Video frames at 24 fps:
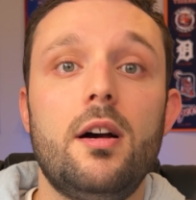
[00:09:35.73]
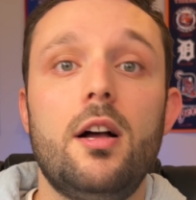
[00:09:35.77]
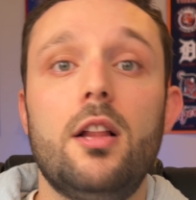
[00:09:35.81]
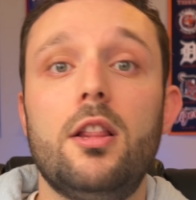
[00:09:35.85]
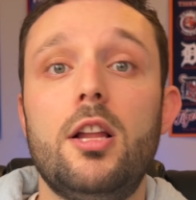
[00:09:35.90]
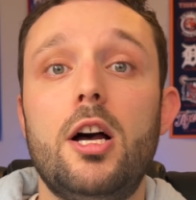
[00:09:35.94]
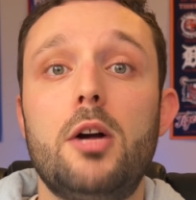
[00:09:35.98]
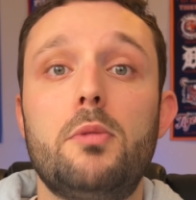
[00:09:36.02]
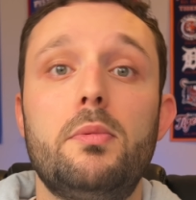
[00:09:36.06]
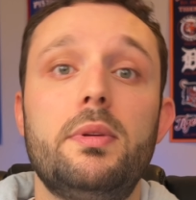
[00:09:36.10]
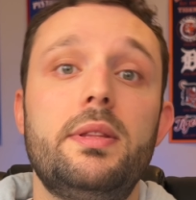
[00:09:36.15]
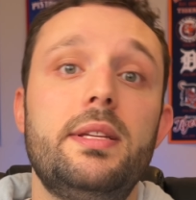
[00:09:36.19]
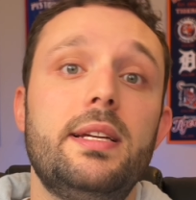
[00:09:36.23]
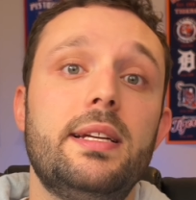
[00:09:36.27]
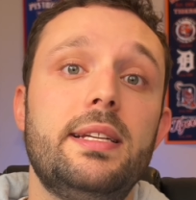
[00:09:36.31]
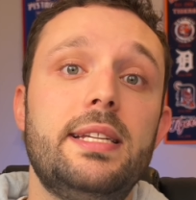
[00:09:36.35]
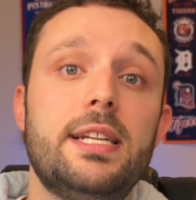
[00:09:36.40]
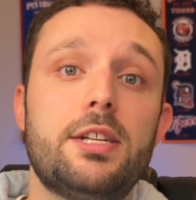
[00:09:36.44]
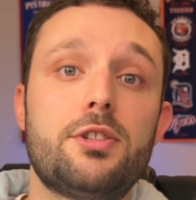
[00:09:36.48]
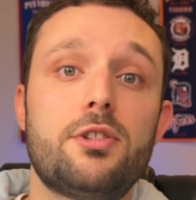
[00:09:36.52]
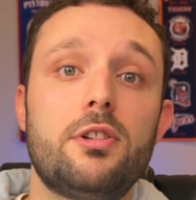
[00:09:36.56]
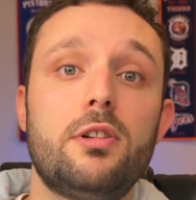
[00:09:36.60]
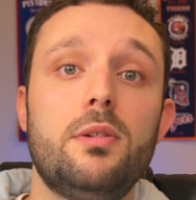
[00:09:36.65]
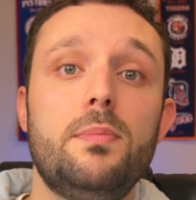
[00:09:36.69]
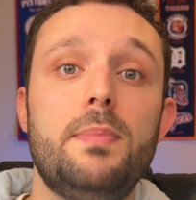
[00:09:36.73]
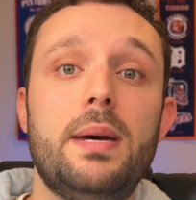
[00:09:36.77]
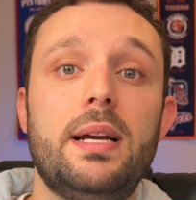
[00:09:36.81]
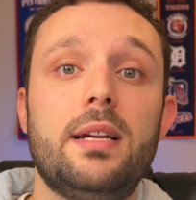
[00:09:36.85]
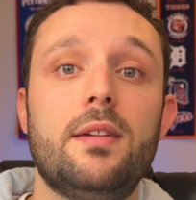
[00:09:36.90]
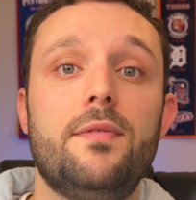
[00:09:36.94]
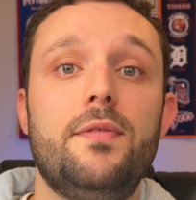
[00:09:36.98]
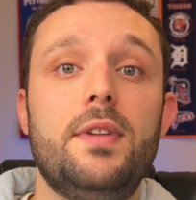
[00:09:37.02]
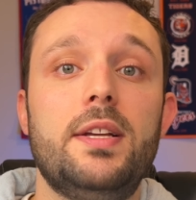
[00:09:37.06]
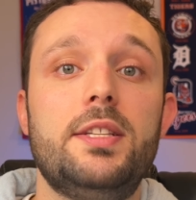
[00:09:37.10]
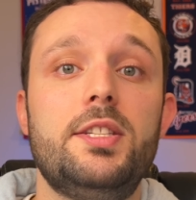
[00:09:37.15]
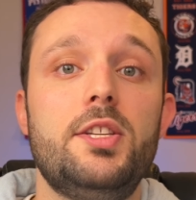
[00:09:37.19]
along with the additional
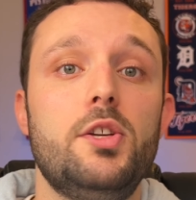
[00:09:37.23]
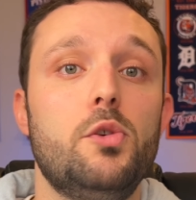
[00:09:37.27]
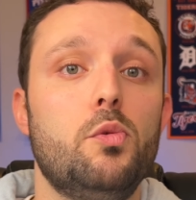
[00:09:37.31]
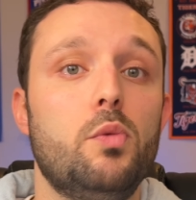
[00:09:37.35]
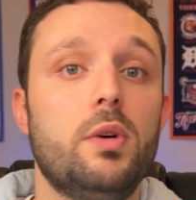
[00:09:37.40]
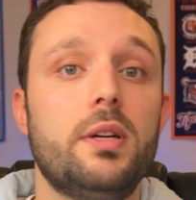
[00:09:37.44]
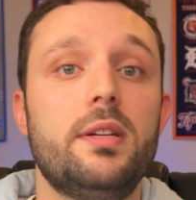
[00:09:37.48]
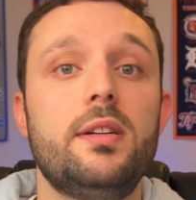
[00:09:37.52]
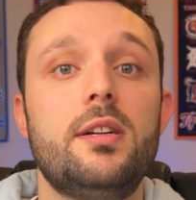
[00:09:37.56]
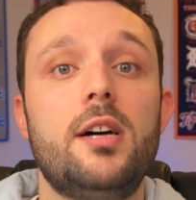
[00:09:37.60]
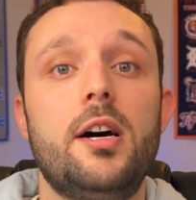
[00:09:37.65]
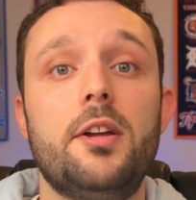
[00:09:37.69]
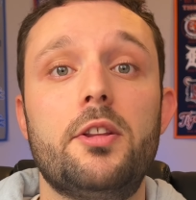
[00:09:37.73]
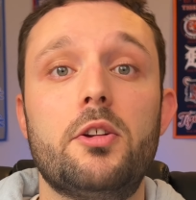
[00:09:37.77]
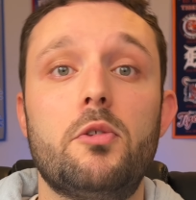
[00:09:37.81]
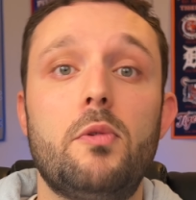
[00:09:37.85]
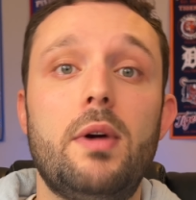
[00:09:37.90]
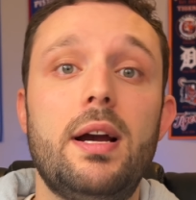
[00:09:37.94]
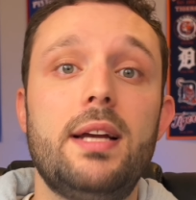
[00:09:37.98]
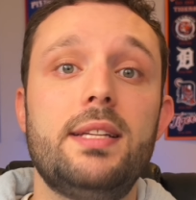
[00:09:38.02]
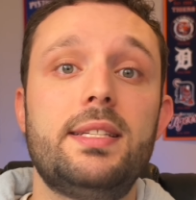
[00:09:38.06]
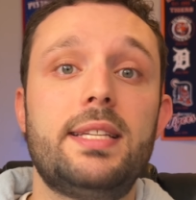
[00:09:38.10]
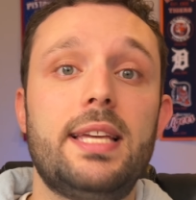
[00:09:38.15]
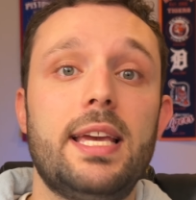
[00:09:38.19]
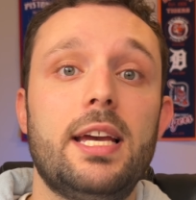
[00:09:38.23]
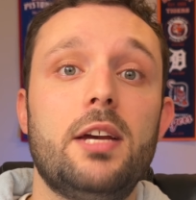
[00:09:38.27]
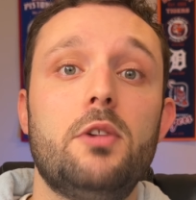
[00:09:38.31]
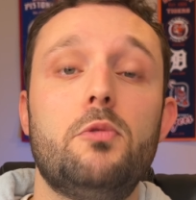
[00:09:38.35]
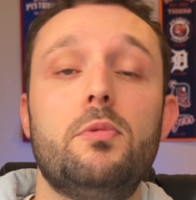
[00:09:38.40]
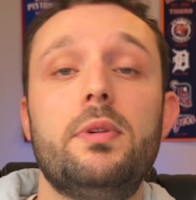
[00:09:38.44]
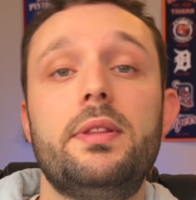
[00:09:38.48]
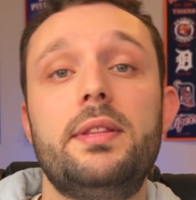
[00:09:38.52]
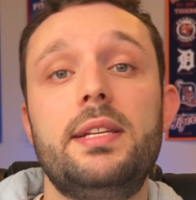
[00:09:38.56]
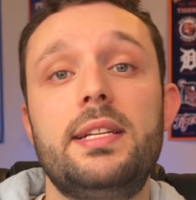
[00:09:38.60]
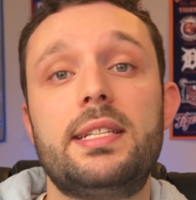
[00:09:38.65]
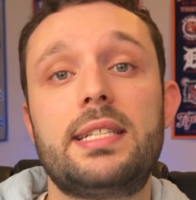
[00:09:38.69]
benefits you wouldn't otherwise
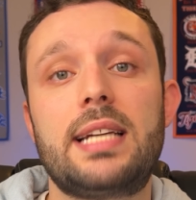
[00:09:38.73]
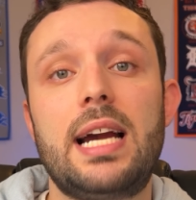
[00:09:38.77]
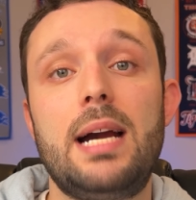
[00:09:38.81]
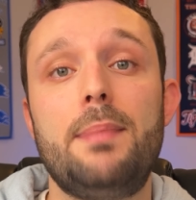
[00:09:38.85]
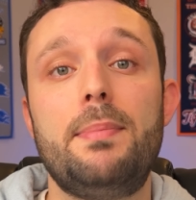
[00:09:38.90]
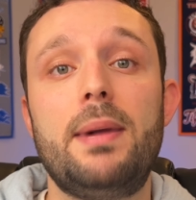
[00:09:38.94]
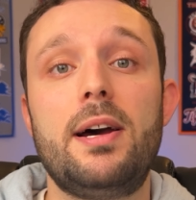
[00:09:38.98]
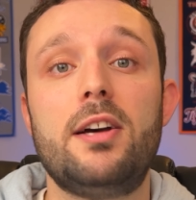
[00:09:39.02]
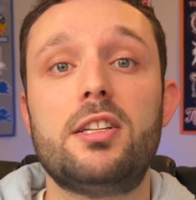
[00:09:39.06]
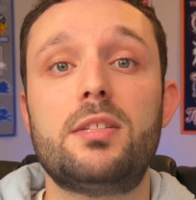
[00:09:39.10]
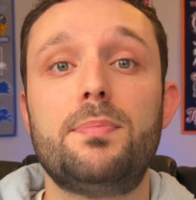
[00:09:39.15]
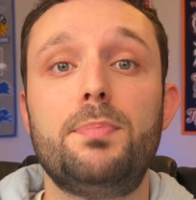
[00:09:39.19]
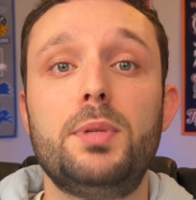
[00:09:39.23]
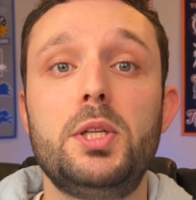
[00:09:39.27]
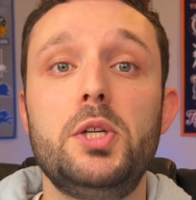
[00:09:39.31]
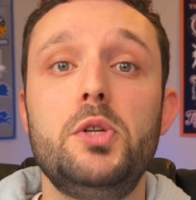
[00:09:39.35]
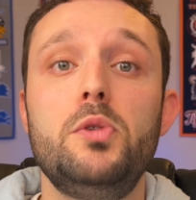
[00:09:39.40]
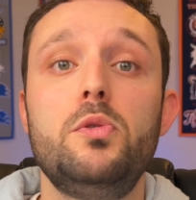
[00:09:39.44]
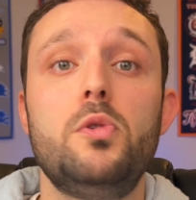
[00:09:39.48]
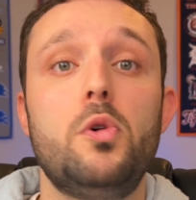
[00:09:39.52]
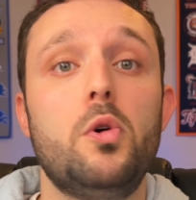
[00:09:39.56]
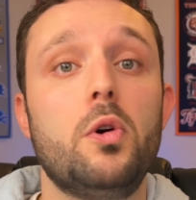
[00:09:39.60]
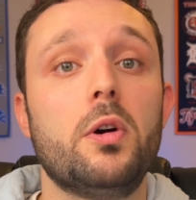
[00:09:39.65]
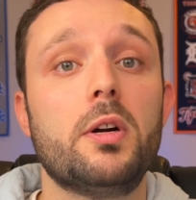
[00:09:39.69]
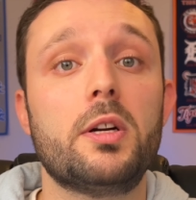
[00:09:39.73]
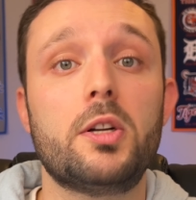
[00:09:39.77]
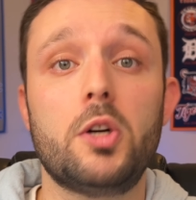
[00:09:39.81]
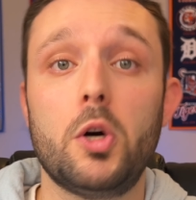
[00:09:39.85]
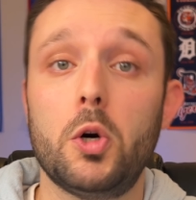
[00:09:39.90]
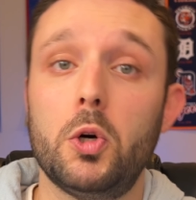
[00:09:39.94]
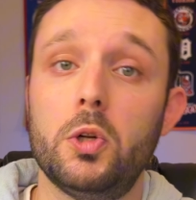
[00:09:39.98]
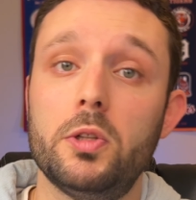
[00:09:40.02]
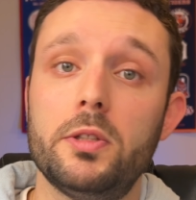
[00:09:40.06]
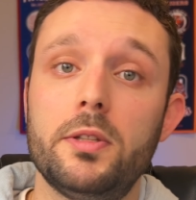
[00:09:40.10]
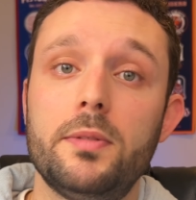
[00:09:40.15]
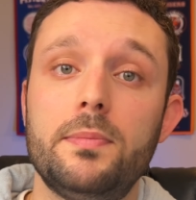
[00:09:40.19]
get with the SkyMiles Blue or
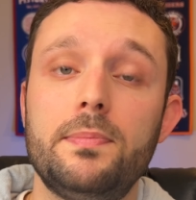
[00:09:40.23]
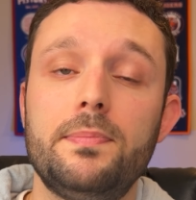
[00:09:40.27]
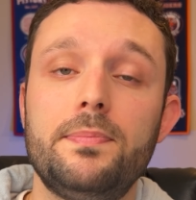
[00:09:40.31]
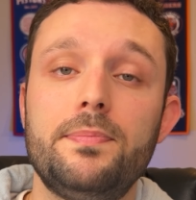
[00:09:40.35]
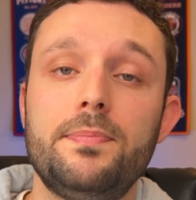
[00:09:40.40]
Gold.